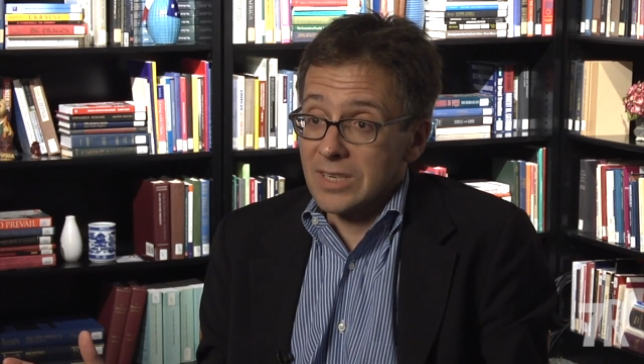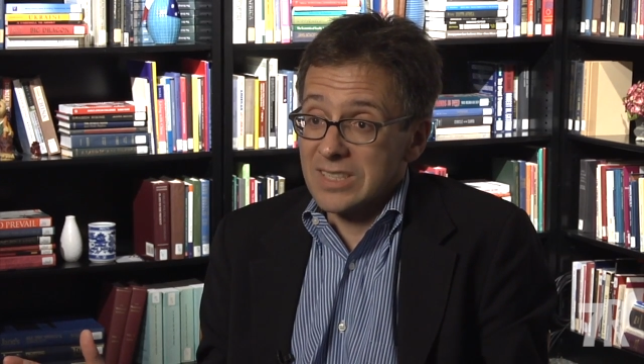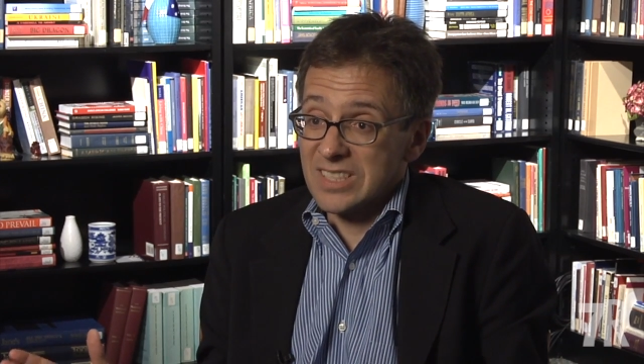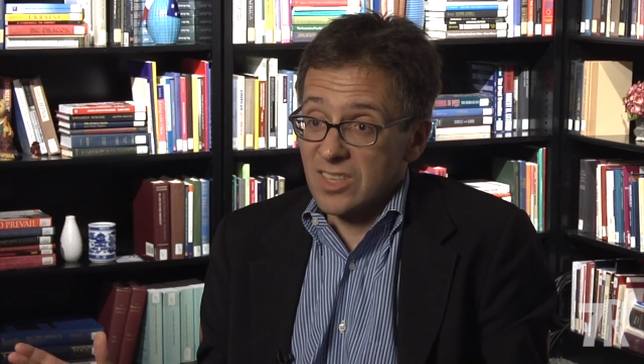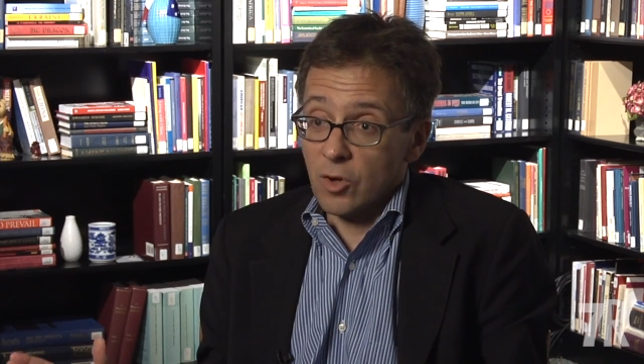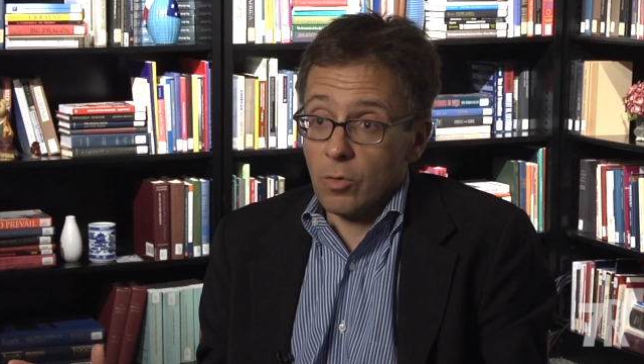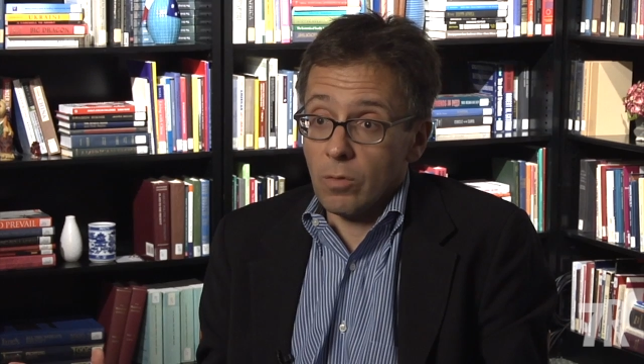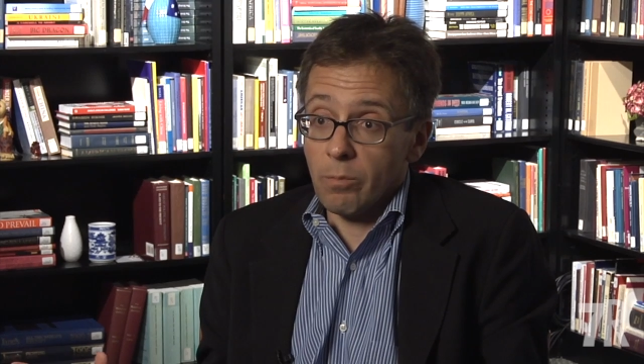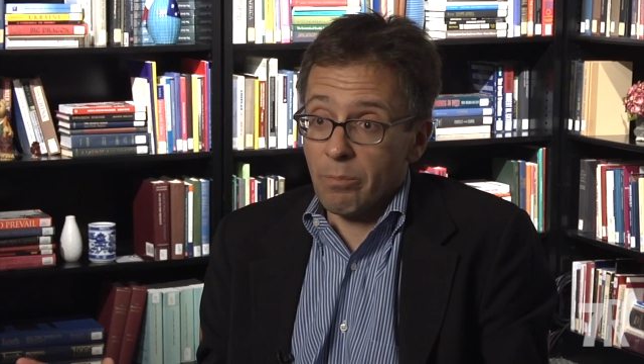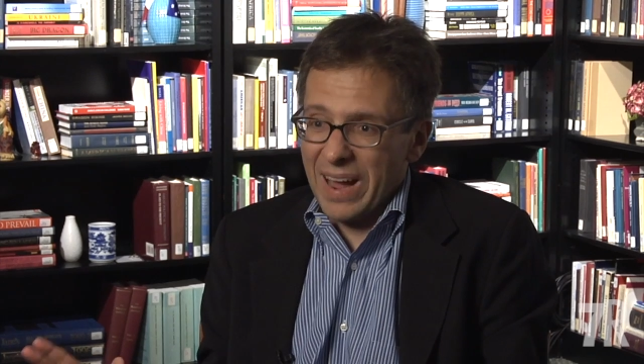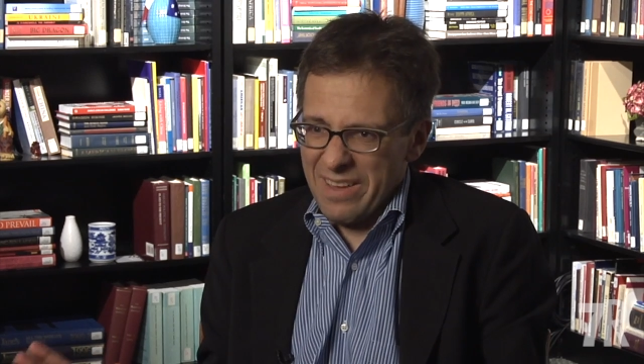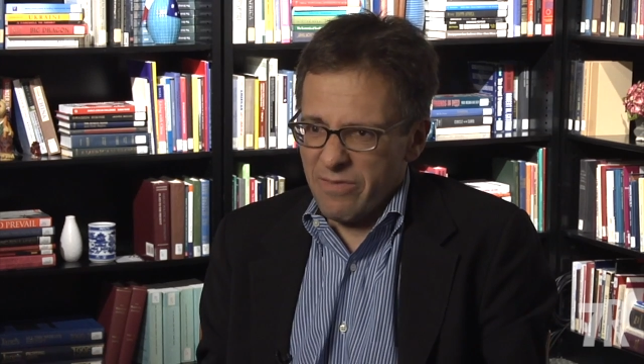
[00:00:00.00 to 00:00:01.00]
is still
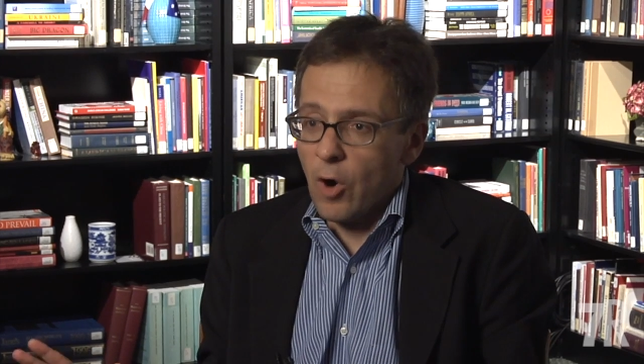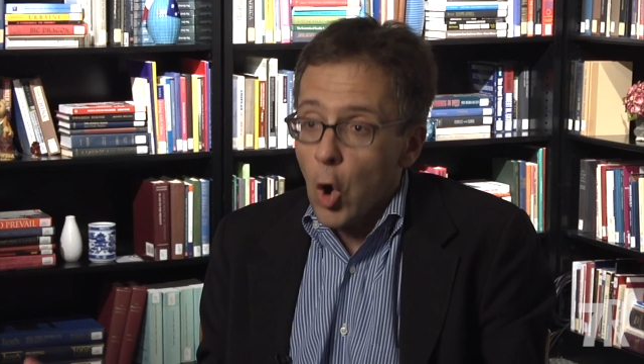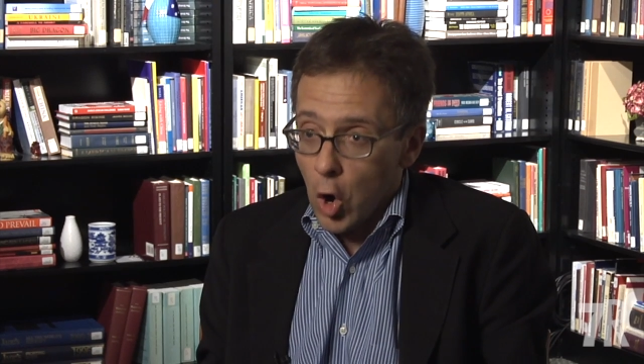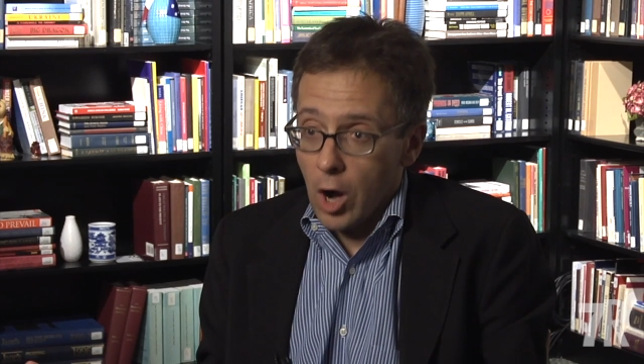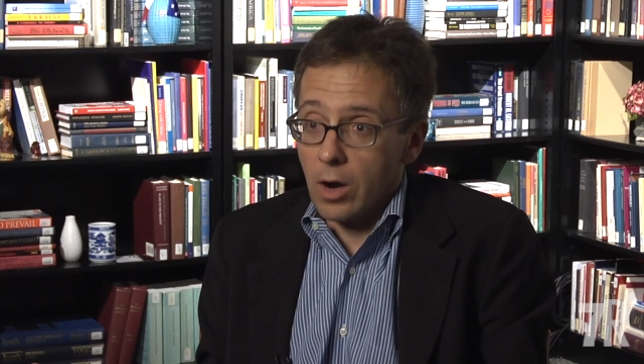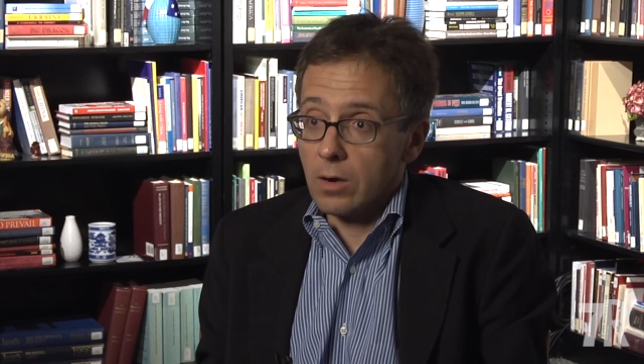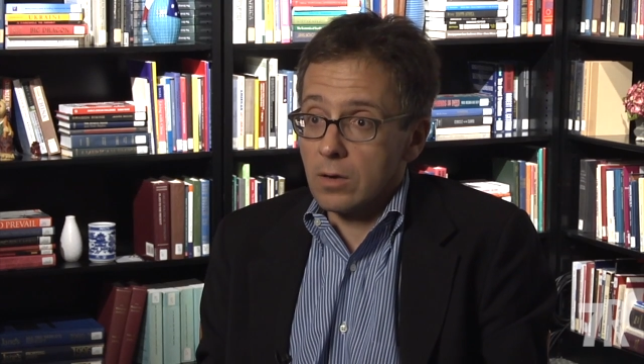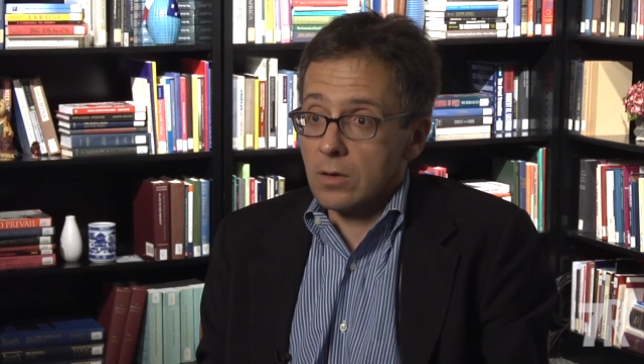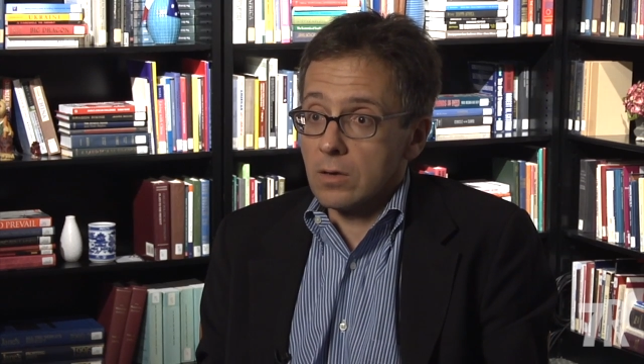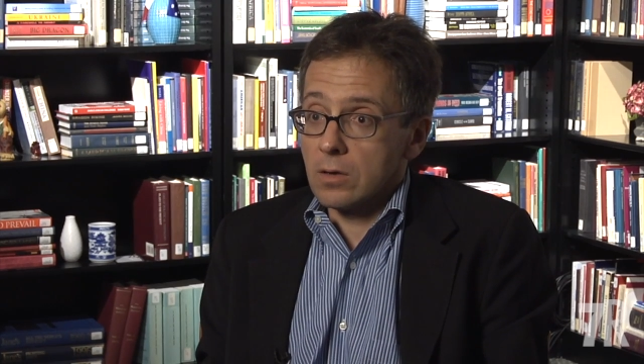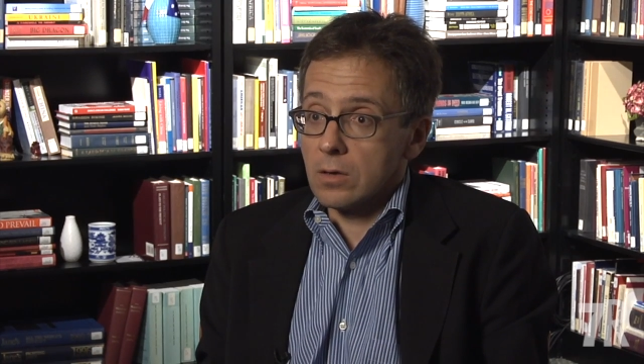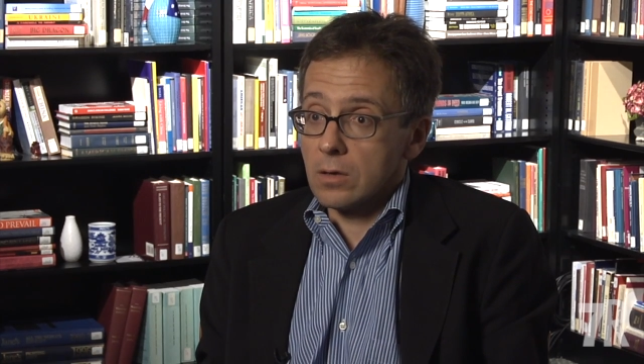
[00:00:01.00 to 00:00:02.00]
by far
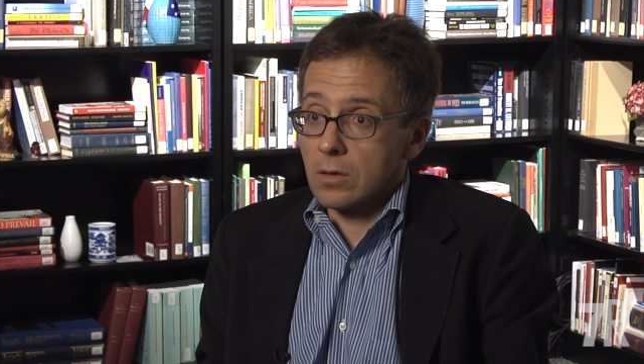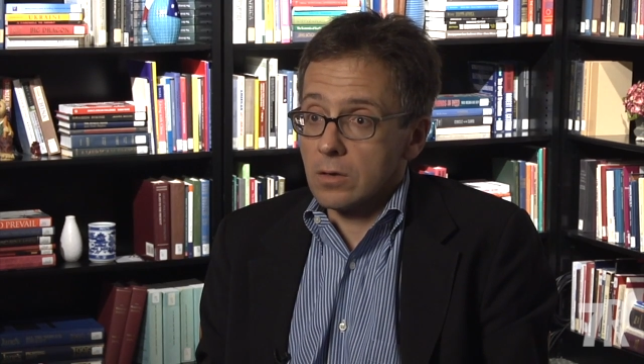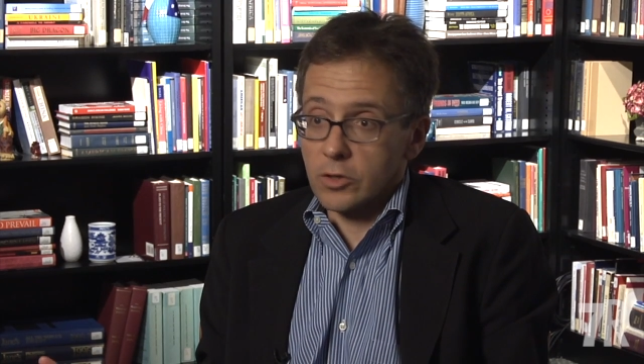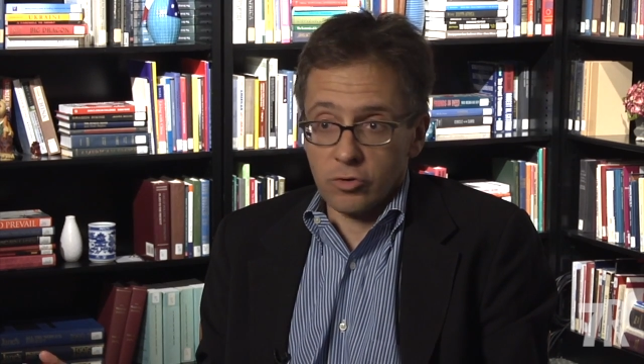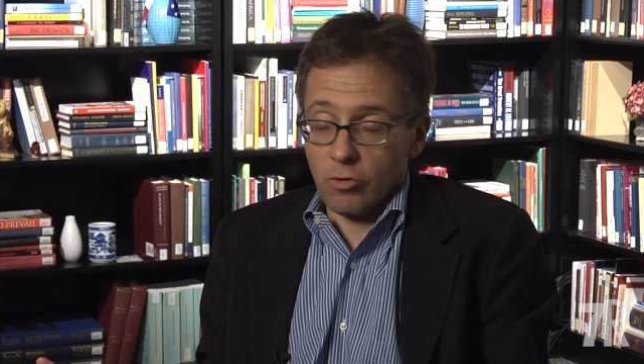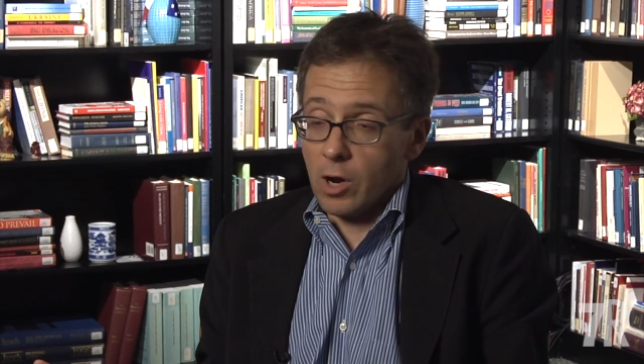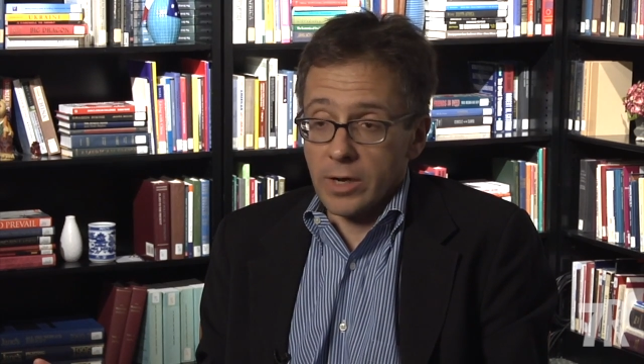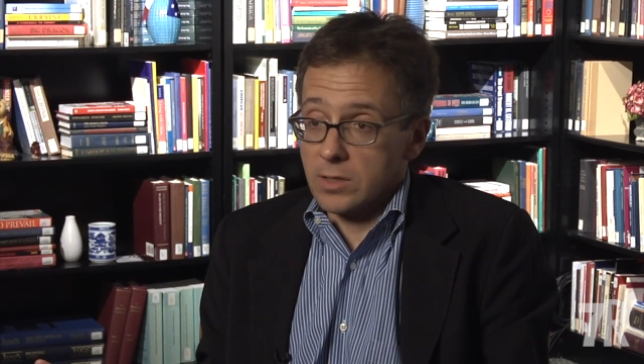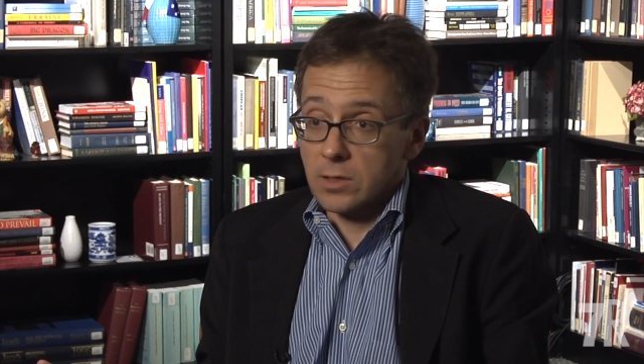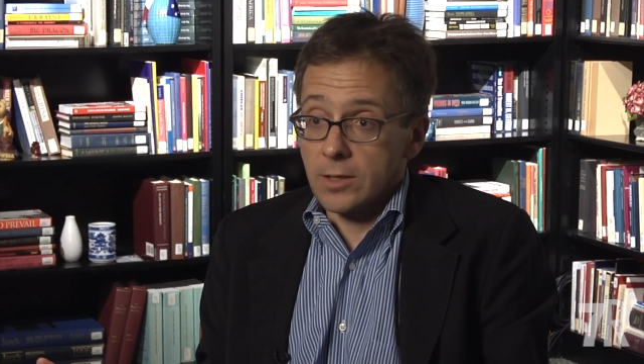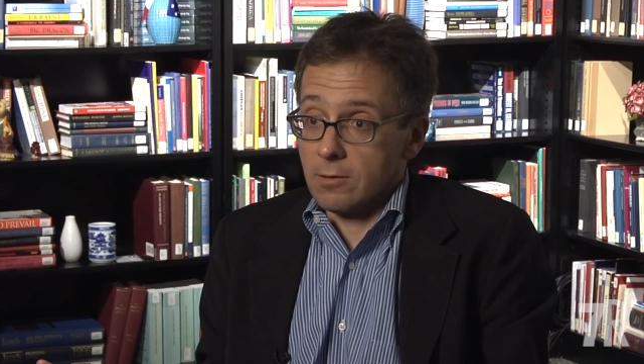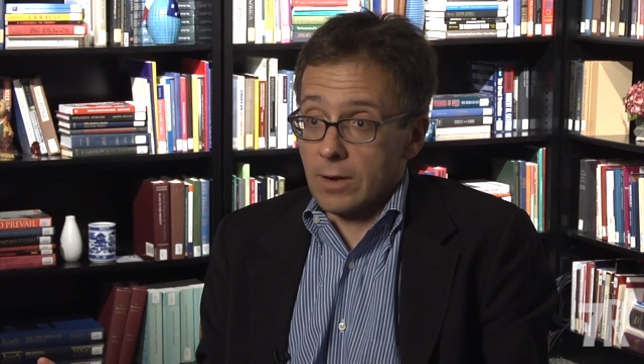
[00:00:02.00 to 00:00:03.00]
the
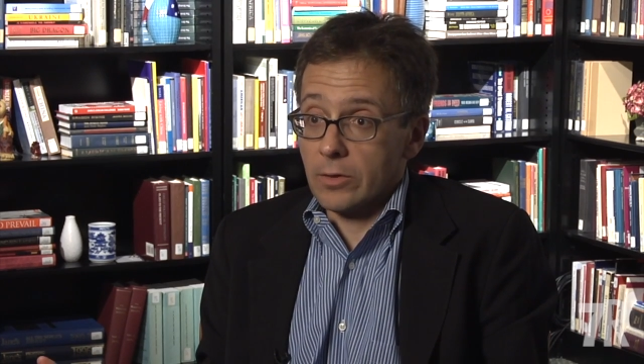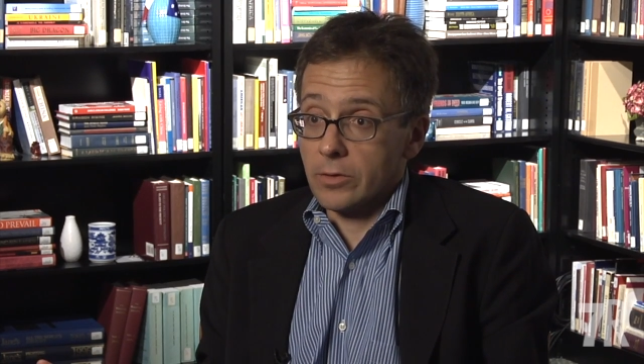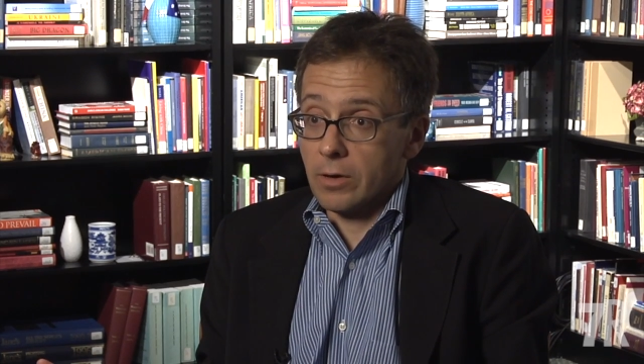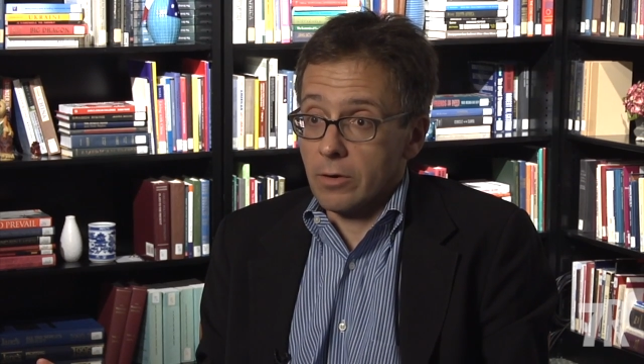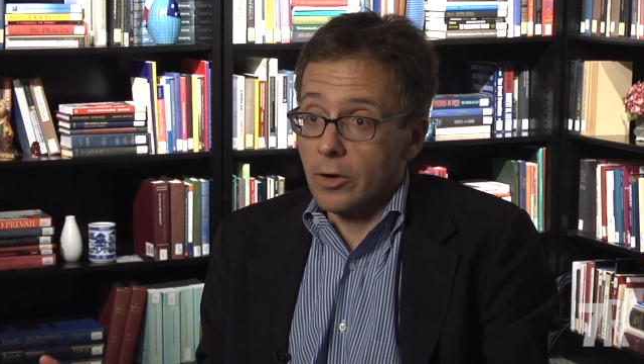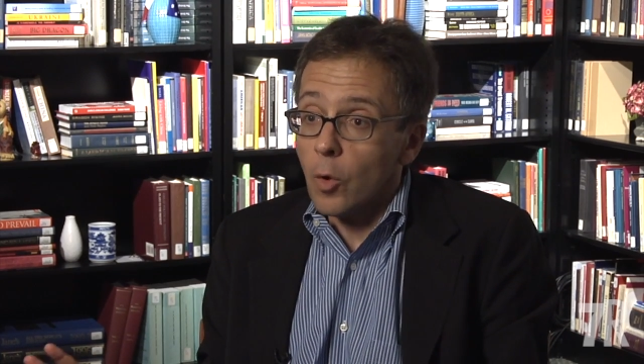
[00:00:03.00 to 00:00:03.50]
strongest leader out there.